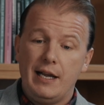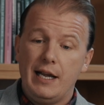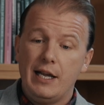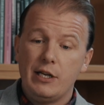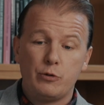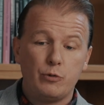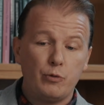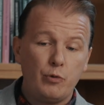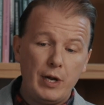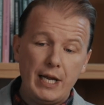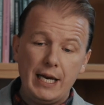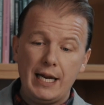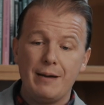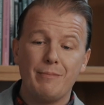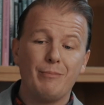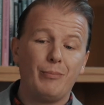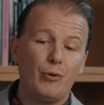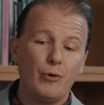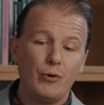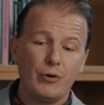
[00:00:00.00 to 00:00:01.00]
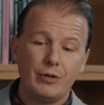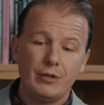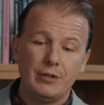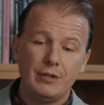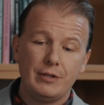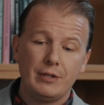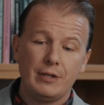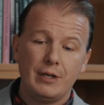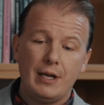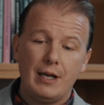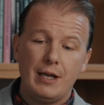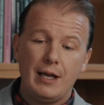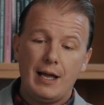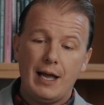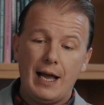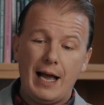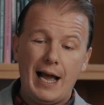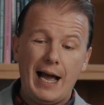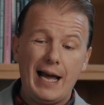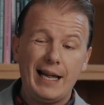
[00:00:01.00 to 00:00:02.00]
is really important,
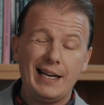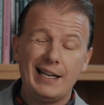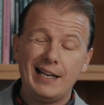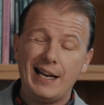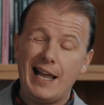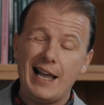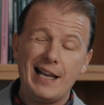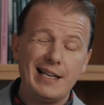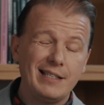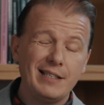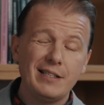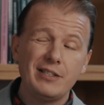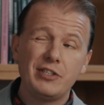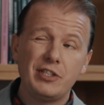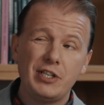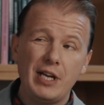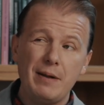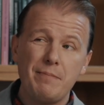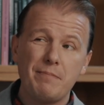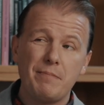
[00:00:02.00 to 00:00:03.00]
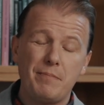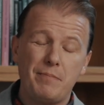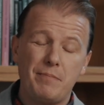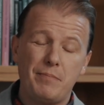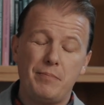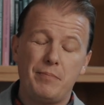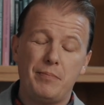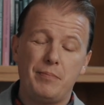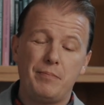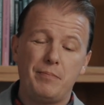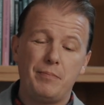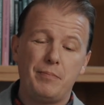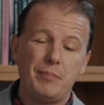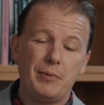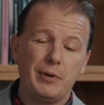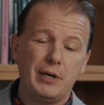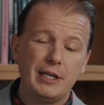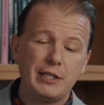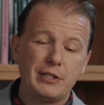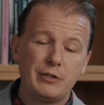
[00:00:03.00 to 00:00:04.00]
and it isn't cheap,
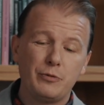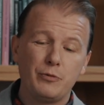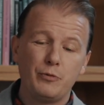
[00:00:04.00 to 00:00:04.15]
but it's